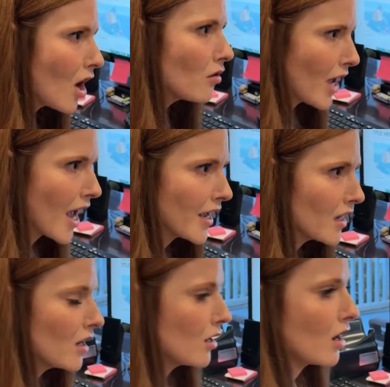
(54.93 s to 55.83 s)
Okay.
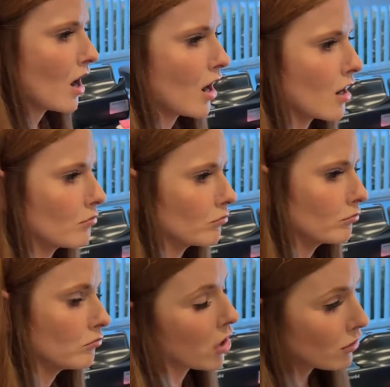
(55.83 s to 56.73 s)

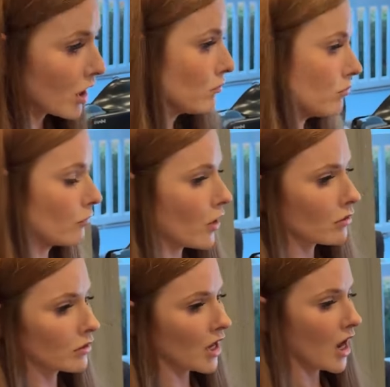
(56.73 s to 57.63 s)
Okay.
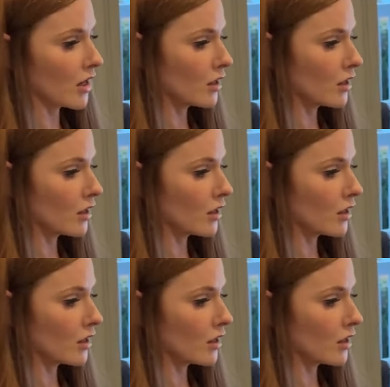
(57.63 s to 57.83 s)
Well, yeah.